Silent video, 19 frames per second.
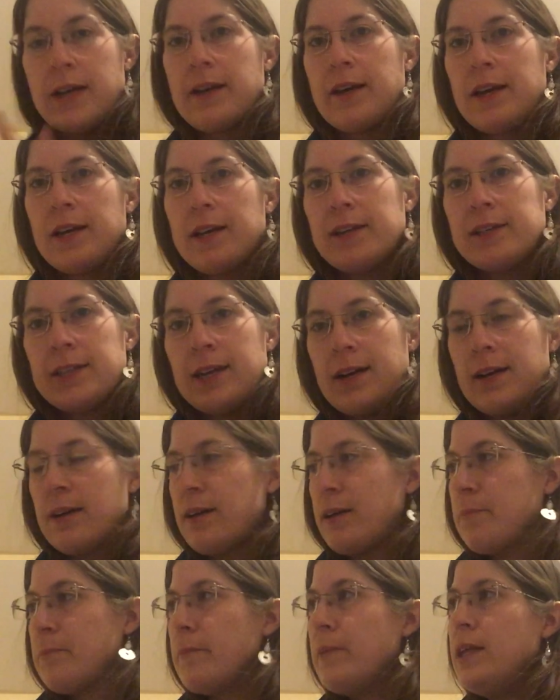a
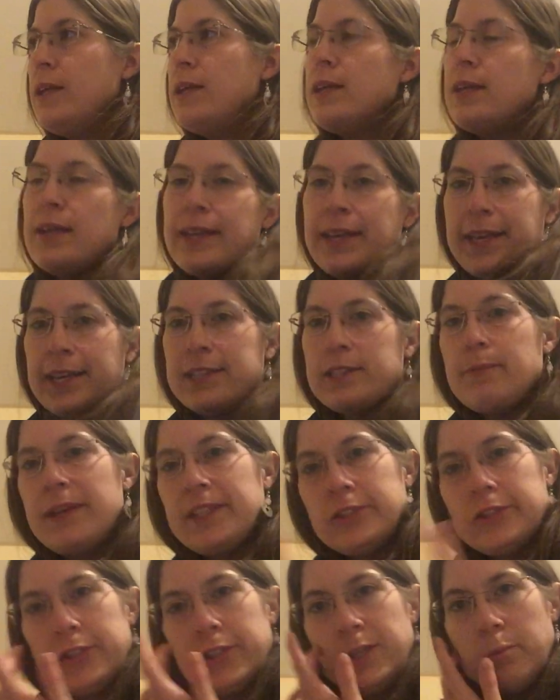um, kid's
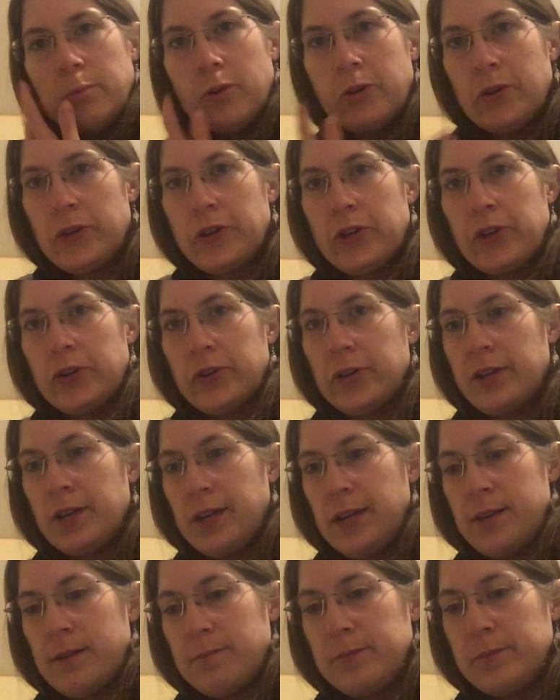bedroom or your
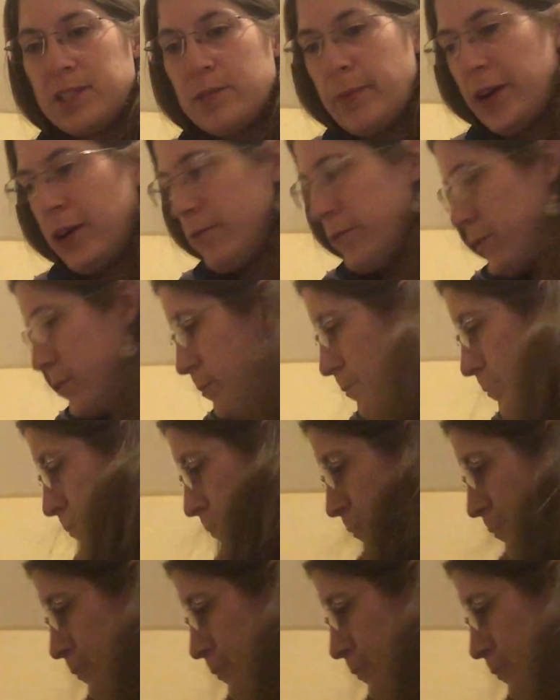um, spare room.